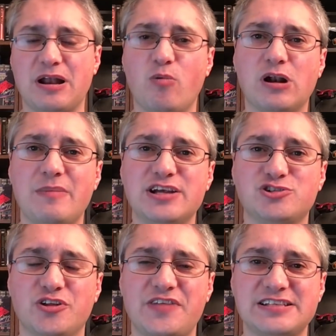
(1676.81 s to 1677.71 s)
but I want to make
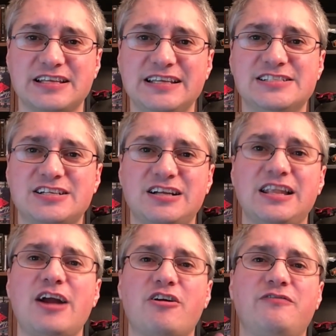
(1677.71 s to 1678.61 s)
sure that that's at least
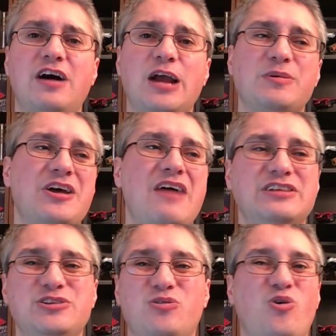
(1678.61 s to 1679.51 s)
clarified without
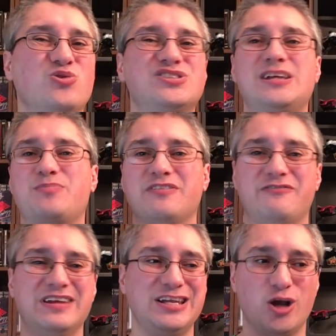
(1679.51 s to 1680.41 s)
having to do a whole
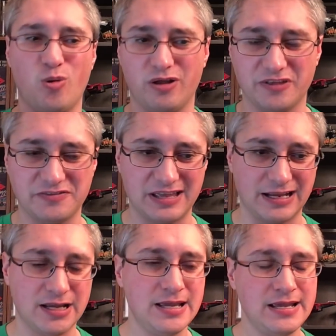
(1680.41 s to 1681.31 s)
separate video on the
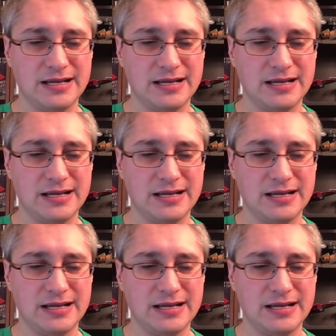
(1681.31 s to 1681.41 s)
thing.